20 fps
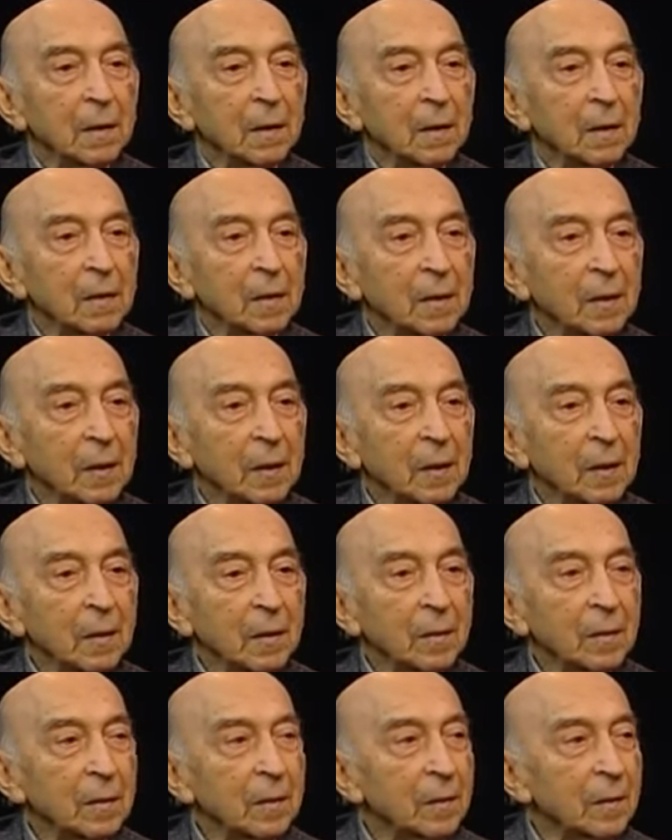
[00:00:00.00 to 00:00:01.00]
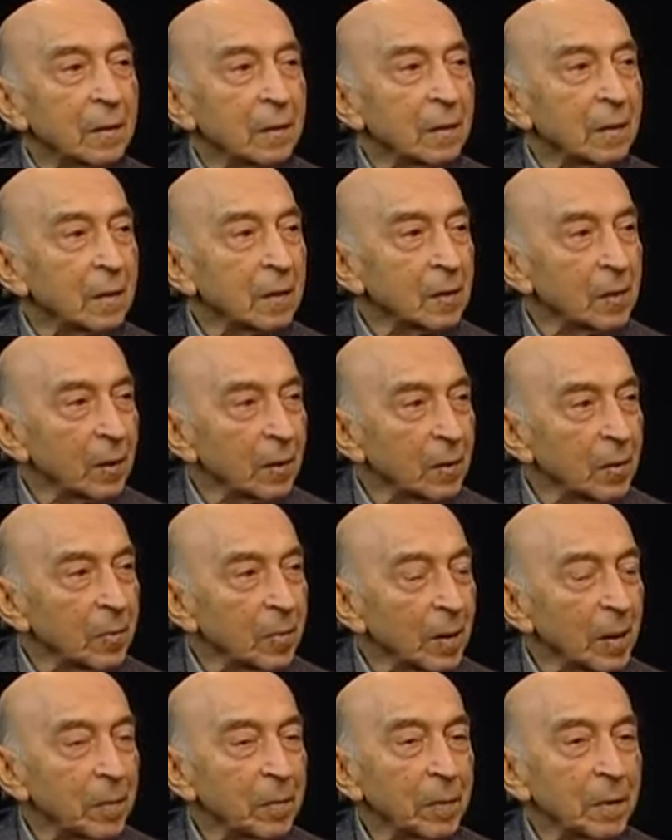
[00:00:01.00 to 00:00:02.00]
saying they saw the
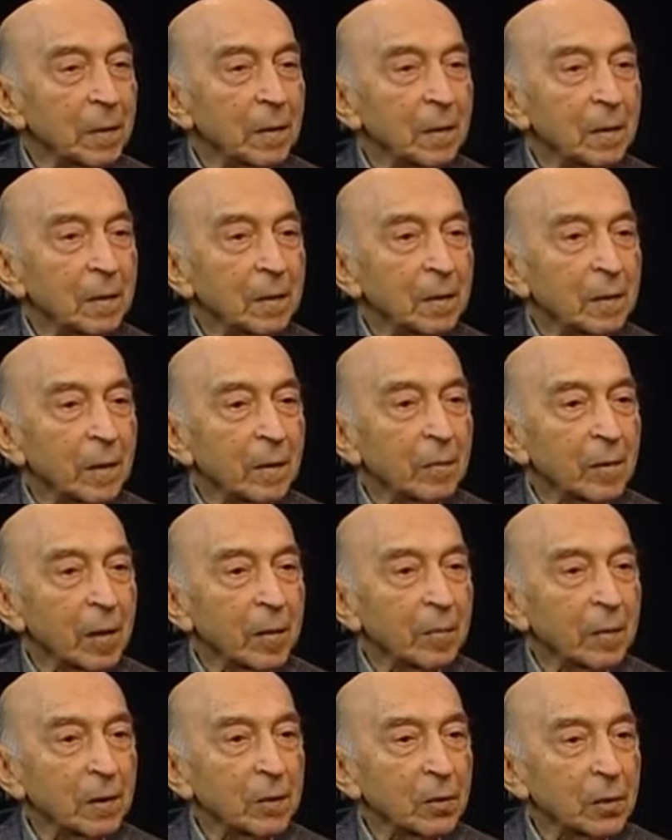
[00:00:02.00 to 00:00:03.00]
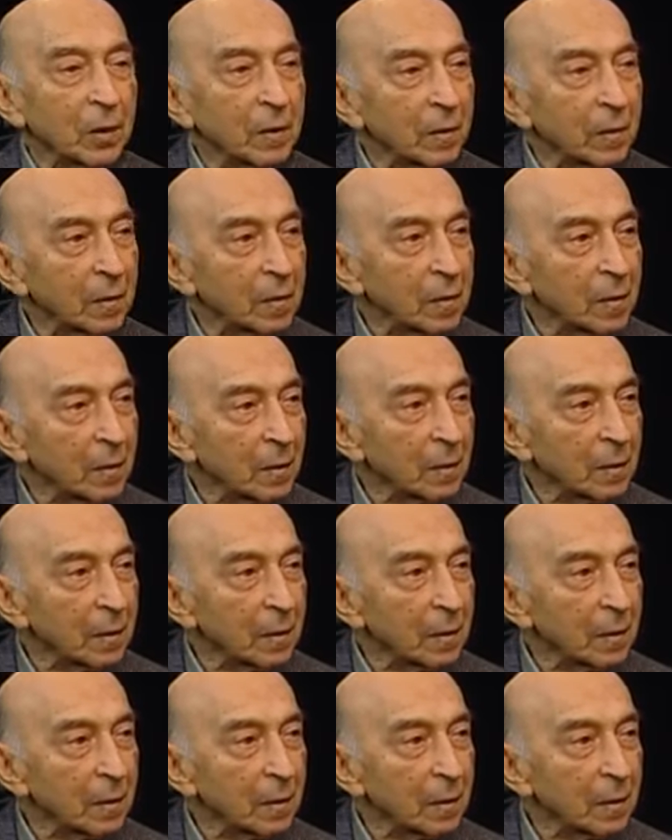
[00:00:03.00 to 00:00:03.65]
paper, they're very much interested